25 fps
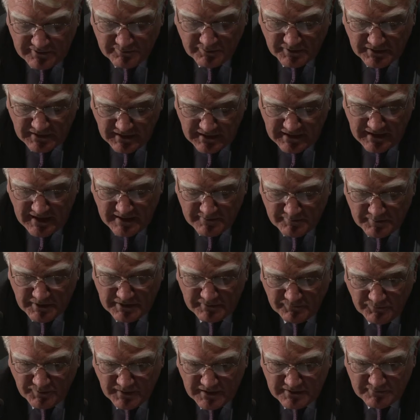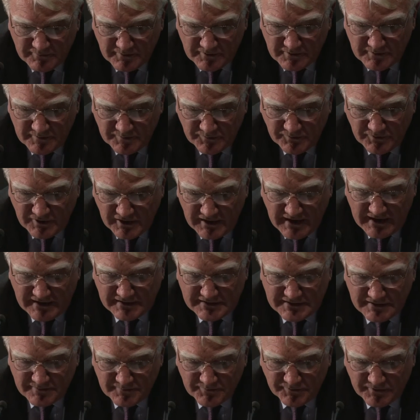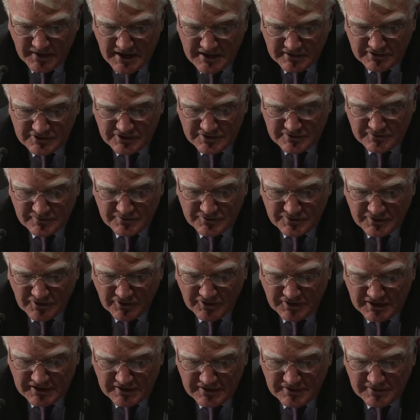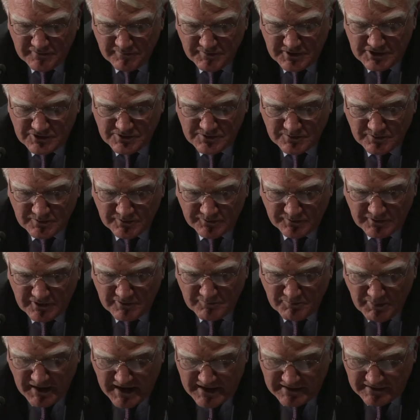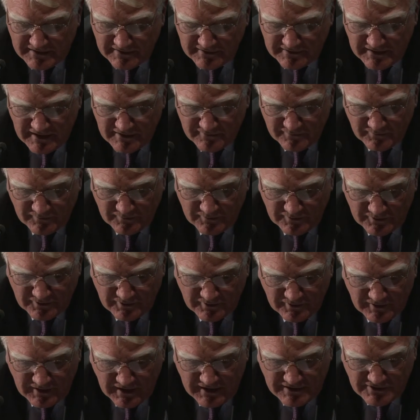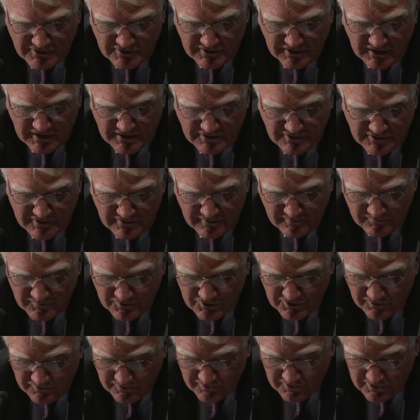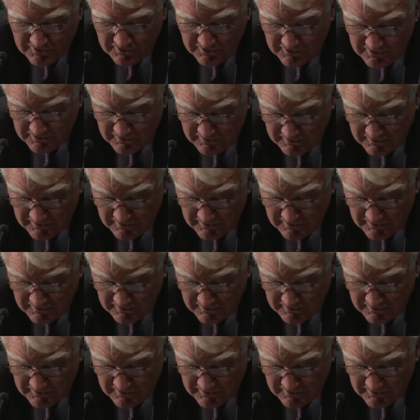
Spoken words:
but I am in favor of selective sanctions on individuals, on bank accounts, on education of children,